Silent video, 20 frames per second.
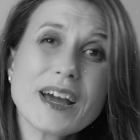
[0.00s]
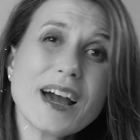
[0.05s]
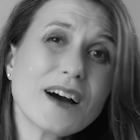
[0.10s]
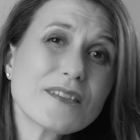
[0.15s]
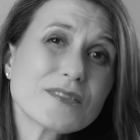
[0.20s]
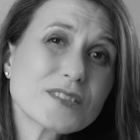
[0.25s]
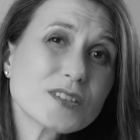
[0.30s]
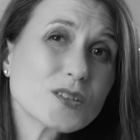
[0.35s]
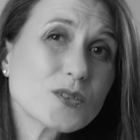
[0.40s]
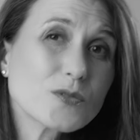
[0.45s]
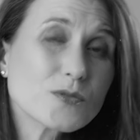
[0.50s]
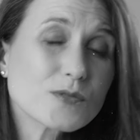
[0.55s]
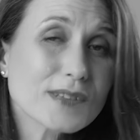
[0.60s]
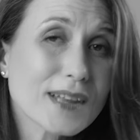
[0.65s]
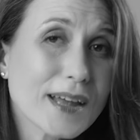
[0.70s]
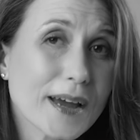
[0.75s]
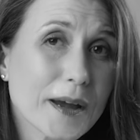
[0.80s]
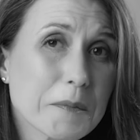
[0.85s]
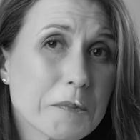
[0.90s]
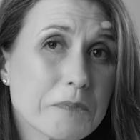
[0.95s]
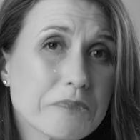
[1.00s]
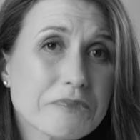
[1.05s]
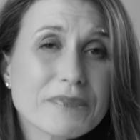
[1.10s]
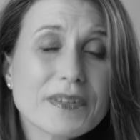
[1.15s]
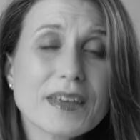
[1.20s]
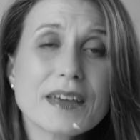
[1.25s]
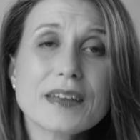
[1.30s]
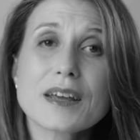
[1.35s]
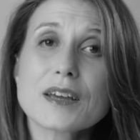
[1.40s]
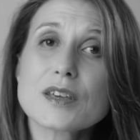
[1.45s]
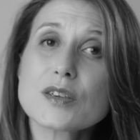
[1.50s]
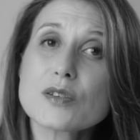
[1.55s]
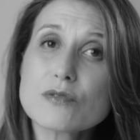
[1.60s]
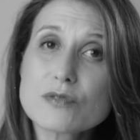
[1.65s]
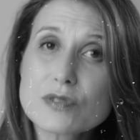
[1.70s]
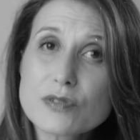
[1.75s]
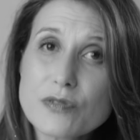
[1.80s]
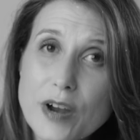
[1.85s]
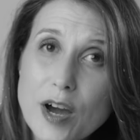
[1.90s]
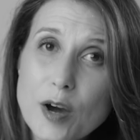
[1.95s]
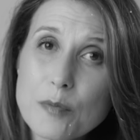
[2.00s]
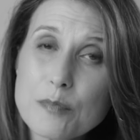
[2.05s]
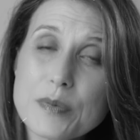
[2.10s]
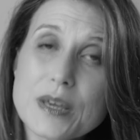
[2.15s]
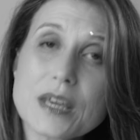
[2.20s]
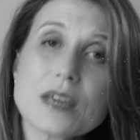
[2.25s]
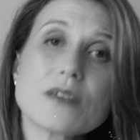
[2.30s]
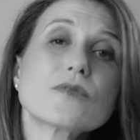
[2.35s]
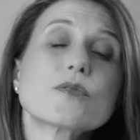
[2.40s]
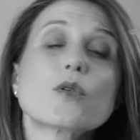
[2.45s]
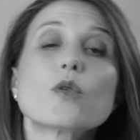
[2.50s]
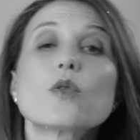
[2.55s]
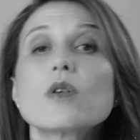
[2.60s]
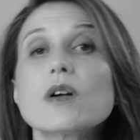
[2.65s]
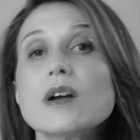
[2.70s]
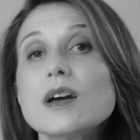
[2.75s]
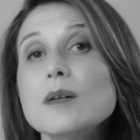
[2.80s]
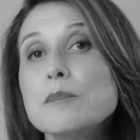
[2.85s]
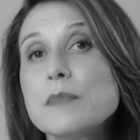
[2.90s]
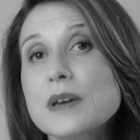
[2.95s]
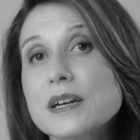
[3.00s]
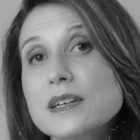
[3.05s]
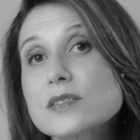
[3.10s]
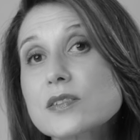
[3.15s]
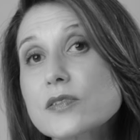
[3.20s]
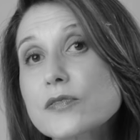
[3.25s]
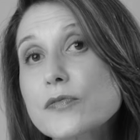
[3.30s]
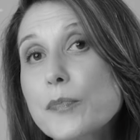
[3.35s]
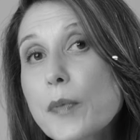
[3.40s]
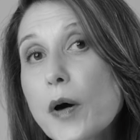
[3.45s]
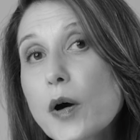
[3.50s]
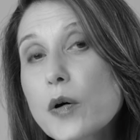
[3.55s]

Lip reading: I have to use lamb? Can I use ground beef or a mix of